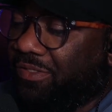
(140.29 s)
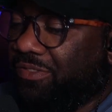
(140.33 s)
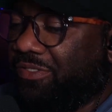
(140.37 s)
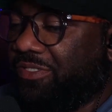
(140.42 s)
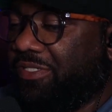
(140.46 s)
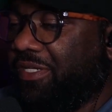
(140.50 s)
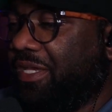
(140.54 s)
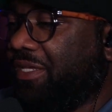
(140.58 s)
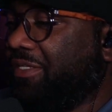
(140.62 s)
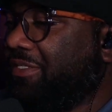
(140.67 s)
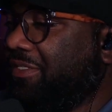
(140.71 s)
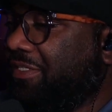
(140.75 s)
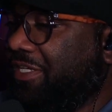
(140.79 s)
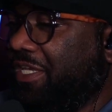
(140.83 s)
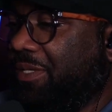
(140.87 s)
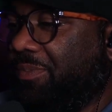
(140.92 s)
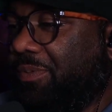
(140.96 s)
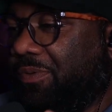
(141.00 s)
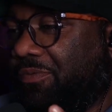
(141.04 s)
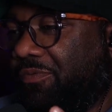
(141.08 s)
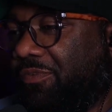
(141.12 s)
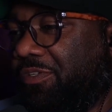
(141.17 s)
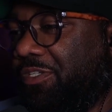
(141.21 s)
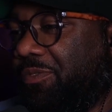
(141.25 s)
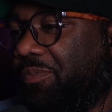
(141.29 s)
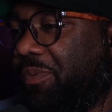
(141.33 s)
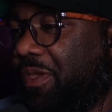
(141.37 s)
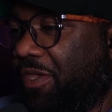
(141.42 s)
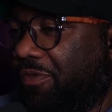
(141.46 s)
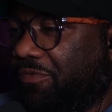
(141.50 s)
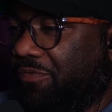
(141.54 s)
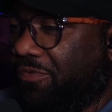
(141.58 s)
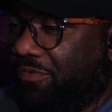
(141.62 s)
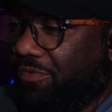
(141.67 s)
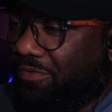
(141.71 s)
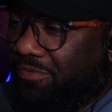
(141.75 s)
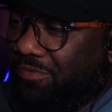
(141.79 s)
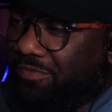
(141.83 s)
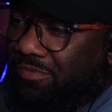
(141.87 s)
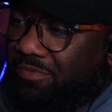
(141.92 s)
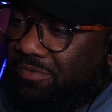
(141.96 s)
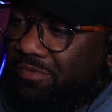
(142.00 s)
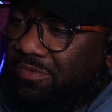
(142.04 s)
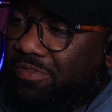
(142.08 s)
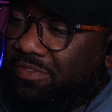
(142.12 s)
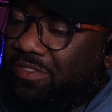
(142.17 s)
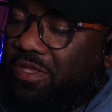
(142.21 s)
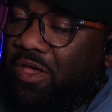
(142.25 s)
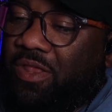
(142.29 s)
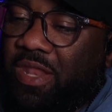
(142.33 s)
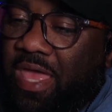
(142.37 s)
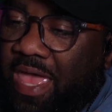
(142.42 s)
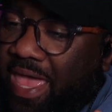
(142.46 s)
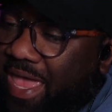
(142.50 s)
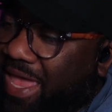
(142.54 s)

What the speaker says: Just keep it respectful. That's all I